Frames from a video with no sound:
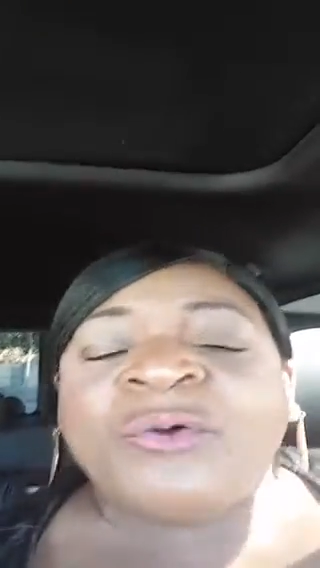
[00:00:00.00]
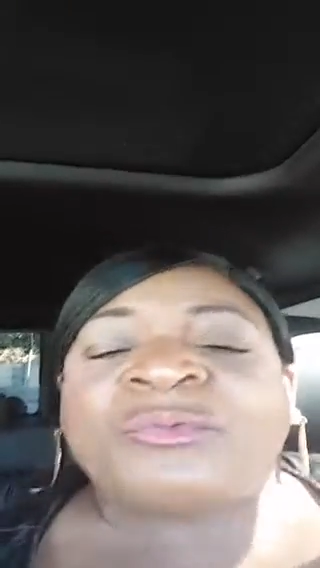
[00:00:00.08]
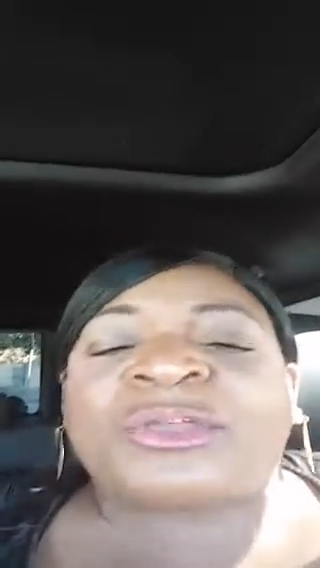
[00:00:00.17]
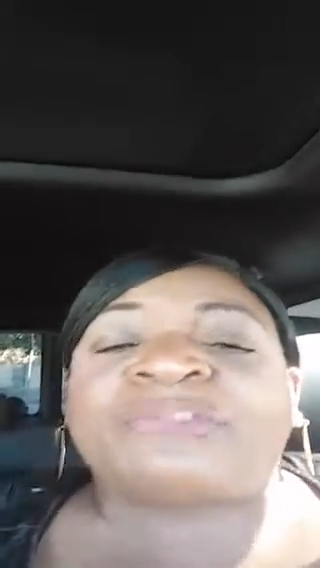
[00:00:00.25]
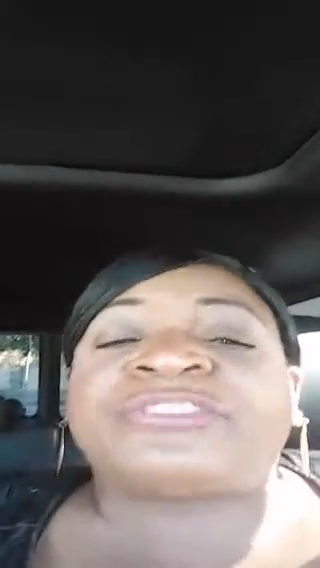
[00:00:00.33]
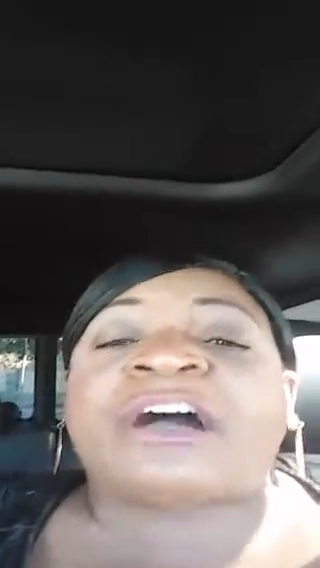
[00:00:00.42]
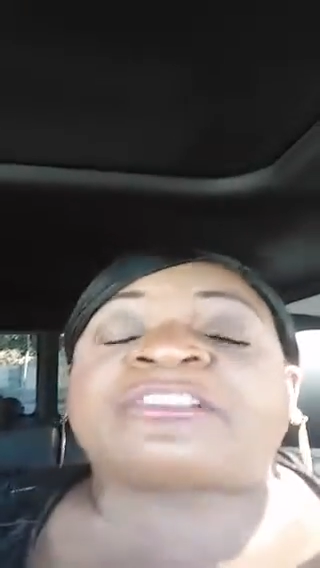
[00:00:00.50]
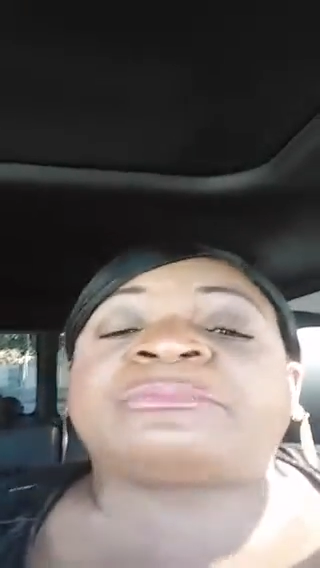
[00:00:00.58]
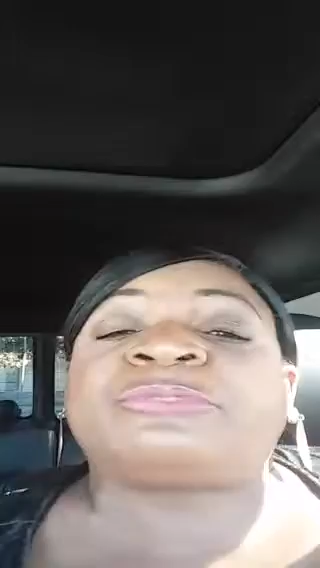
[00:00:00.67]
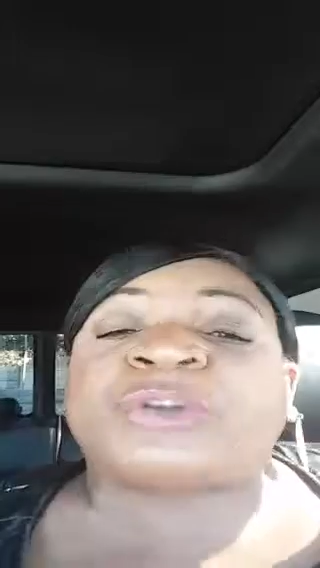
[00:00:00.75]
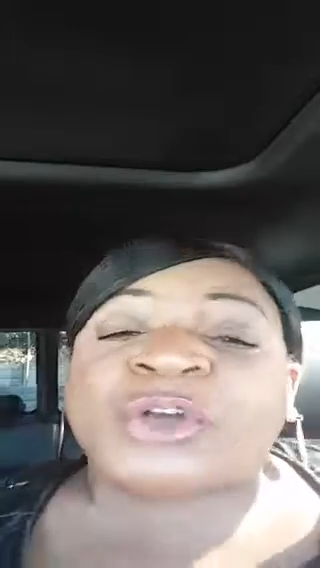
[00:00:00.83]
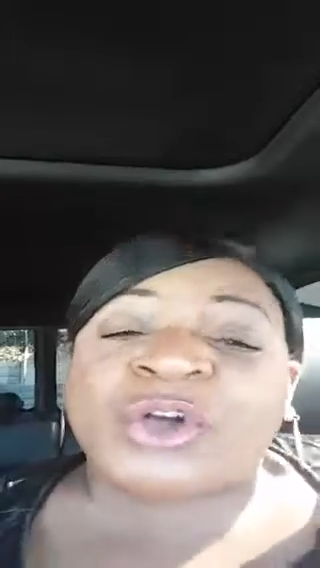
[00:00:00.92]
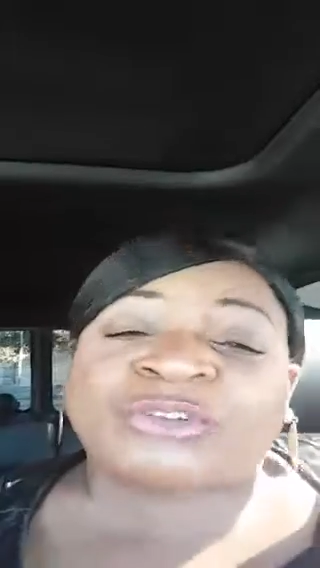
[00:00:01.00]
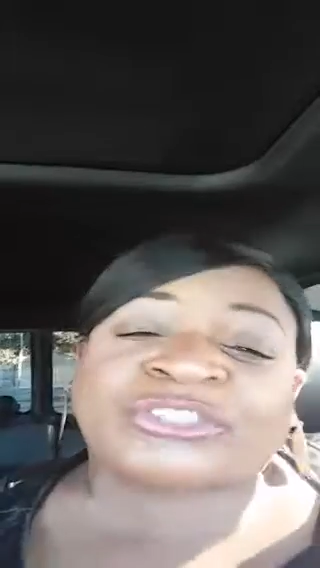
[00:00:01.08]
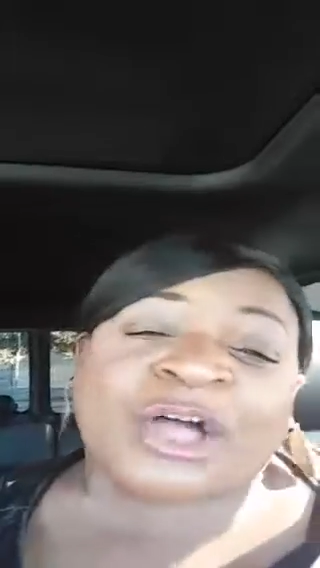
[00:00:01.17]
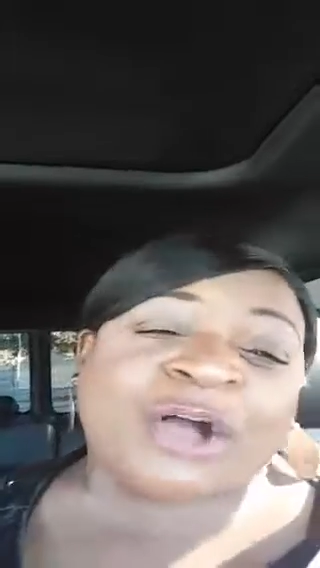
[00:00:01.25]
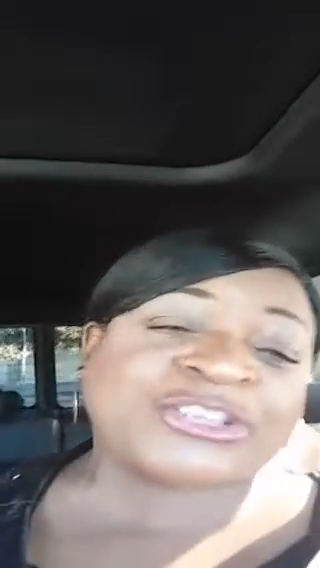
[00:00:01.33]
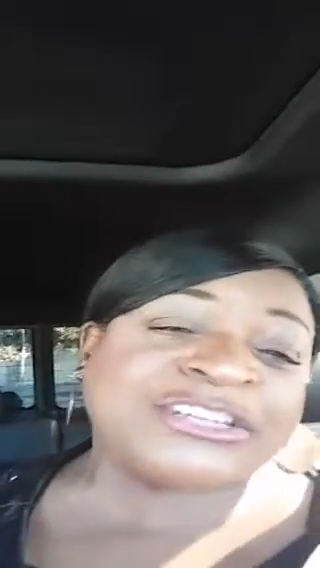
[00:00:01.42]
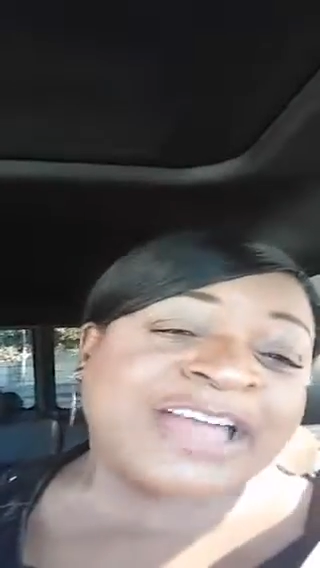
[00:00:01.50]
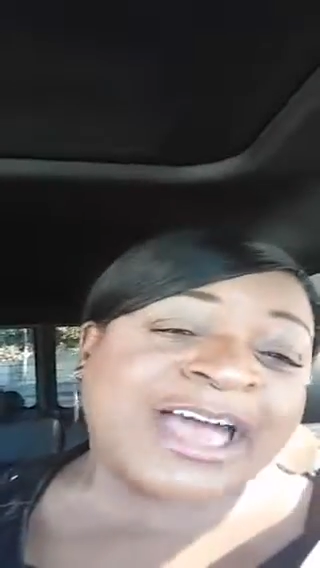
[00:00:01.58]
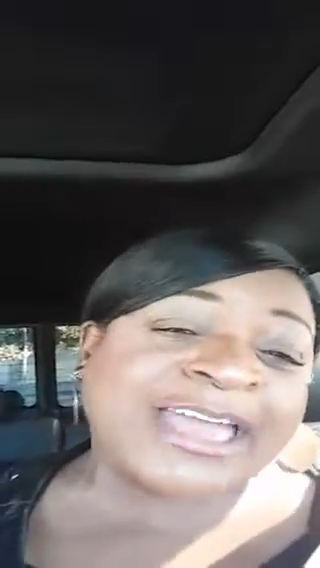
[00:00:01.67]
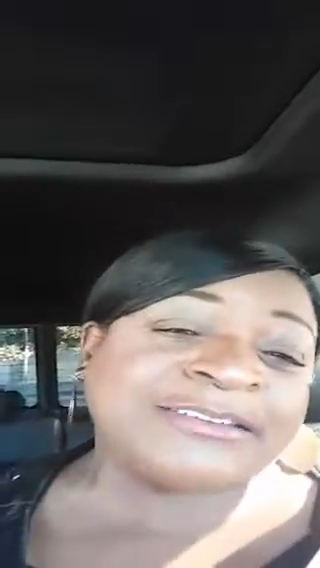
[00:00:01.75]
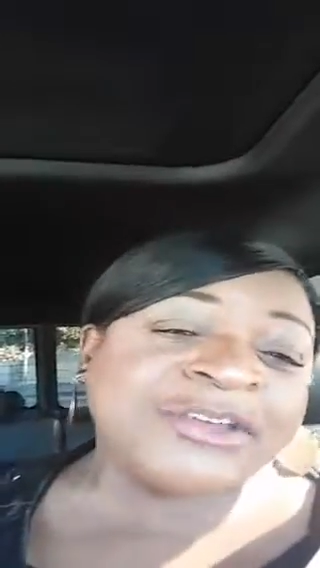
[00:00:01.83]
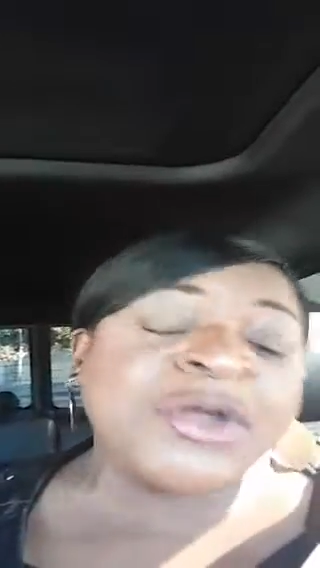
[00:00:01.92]
We're going to talk some girl talk
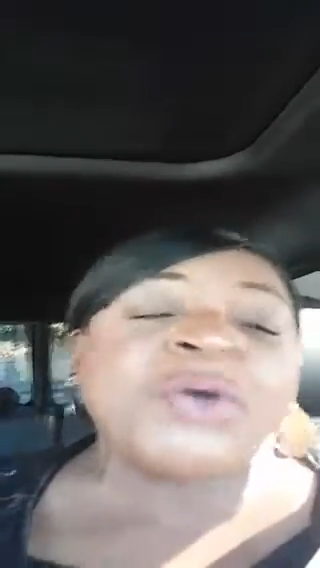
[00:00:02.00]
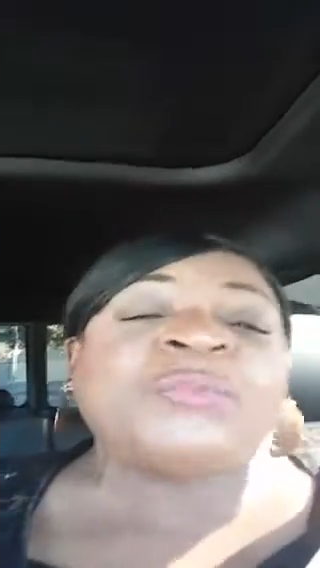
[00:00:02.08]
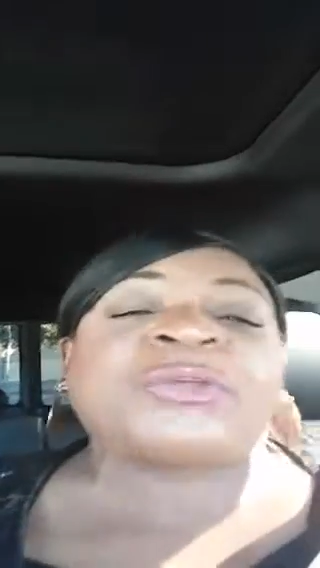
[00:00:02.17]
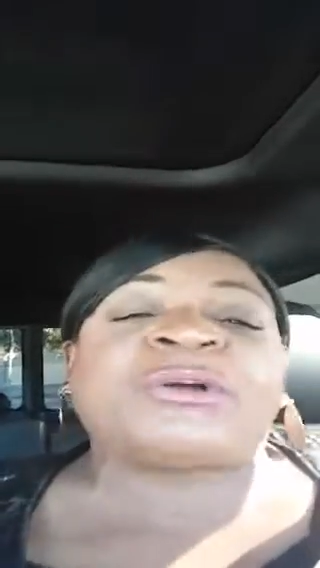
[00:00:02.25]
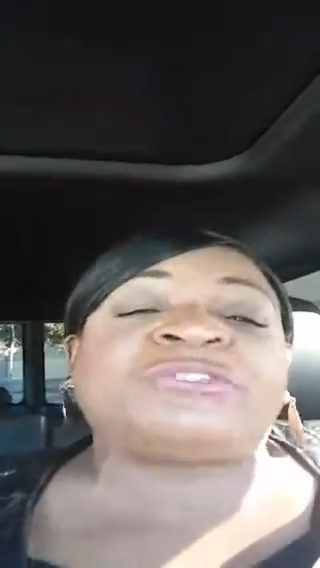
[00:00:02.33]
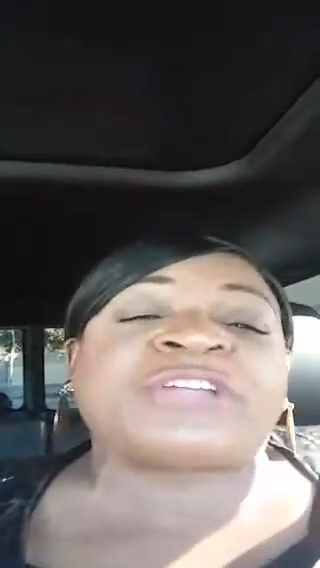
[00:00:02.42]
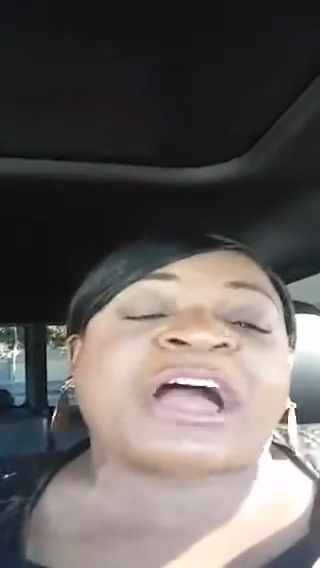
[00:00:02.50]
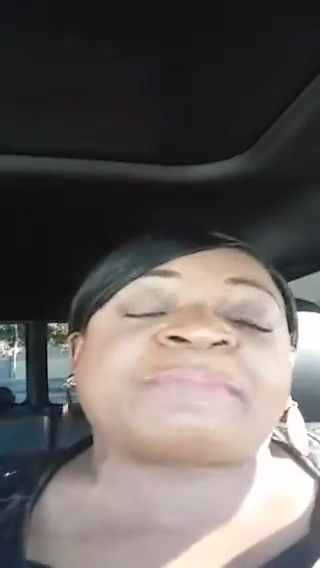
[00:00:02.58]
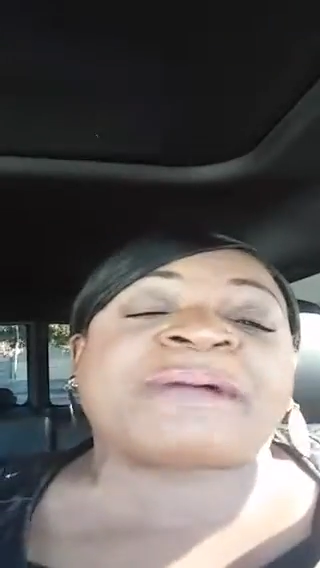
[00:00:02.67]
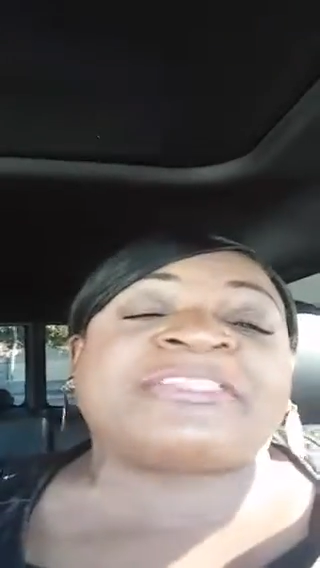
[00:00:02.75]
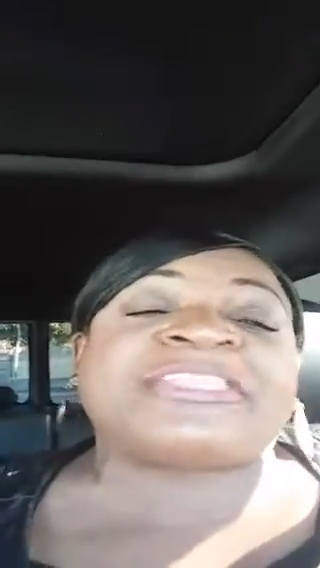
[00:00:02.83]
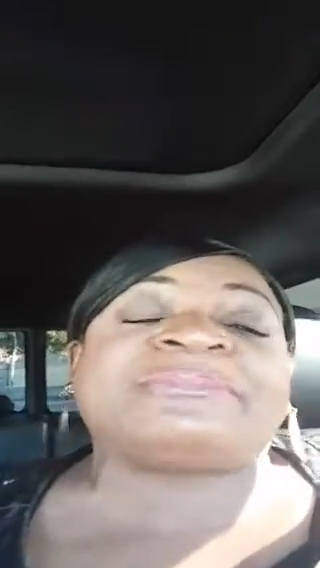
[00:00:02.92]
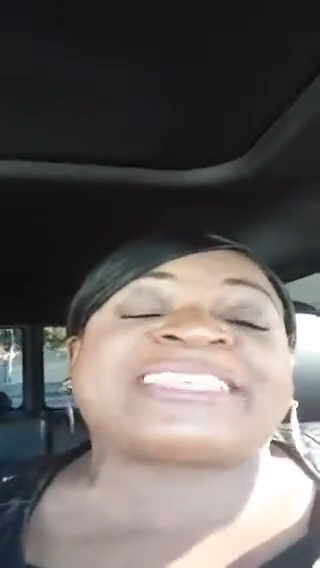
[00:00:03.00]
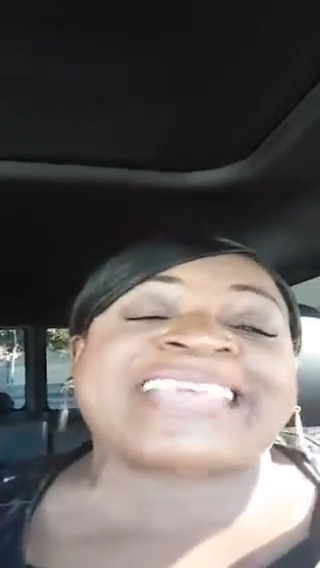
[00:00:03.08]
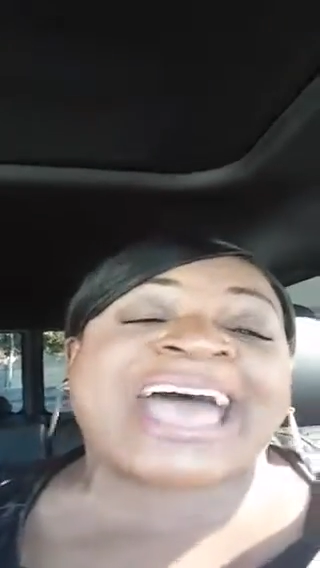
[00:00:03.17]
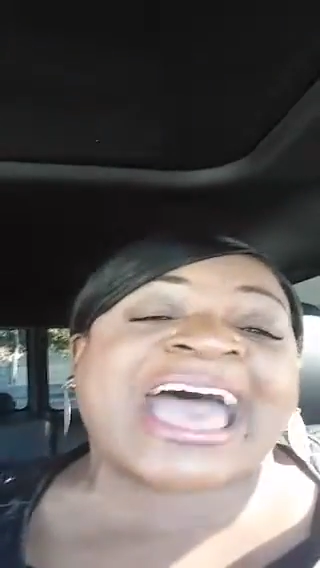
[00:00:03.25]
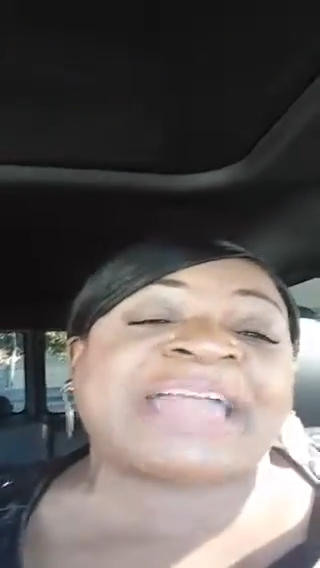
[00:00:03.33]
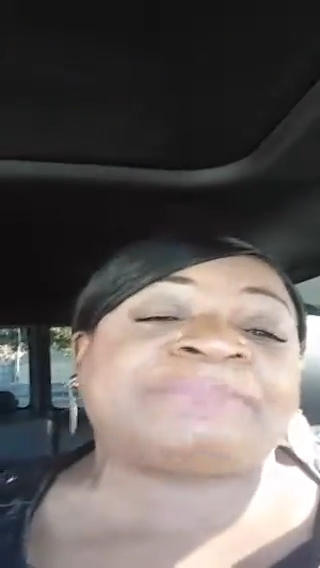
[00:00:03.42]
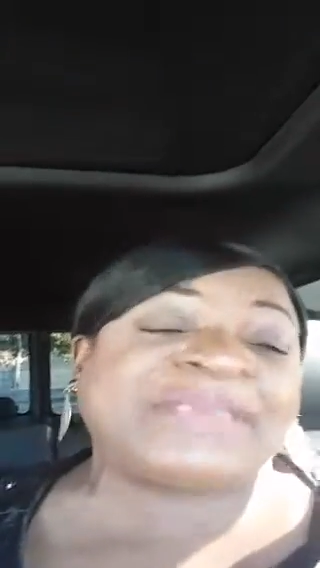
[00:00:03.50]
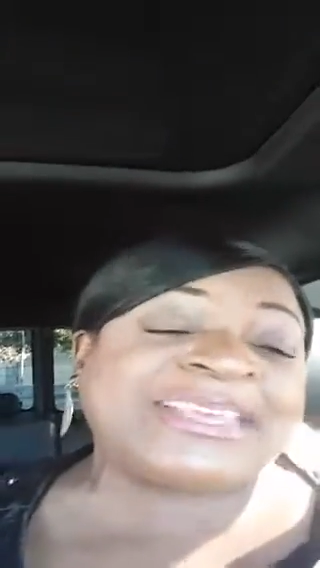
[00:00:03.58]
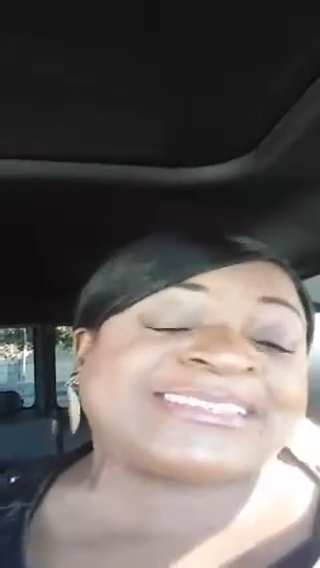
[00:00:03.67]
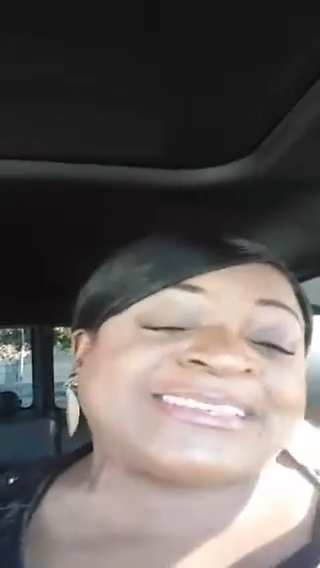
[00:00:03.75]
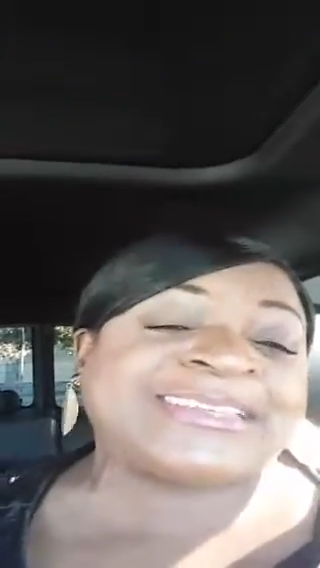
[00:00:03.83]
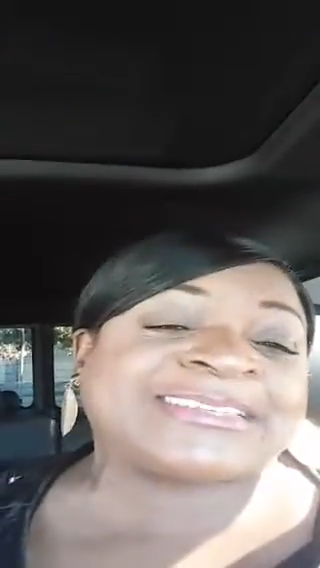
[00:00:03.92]
tonight. We're going to talk about them side
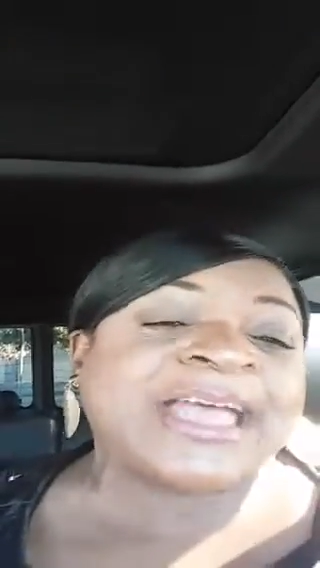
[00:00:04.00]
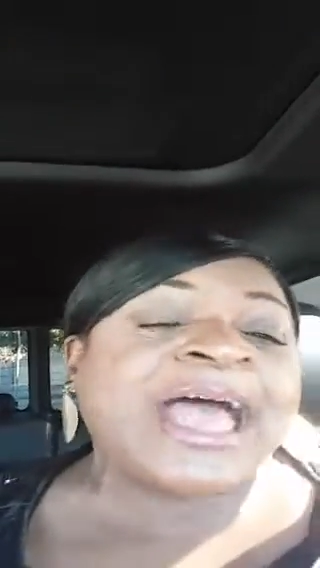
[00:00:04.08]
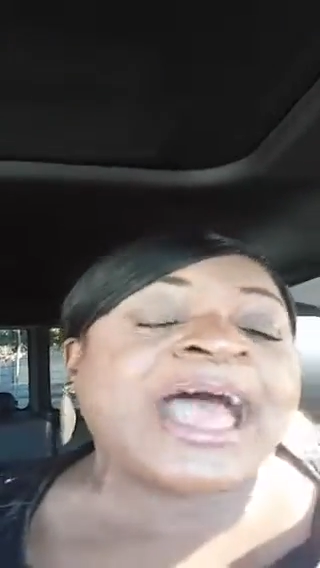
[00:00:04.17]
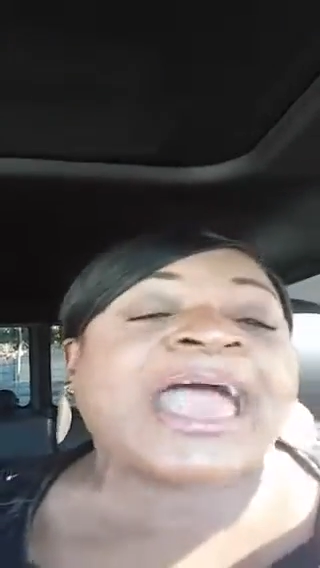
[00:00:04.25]
pieces.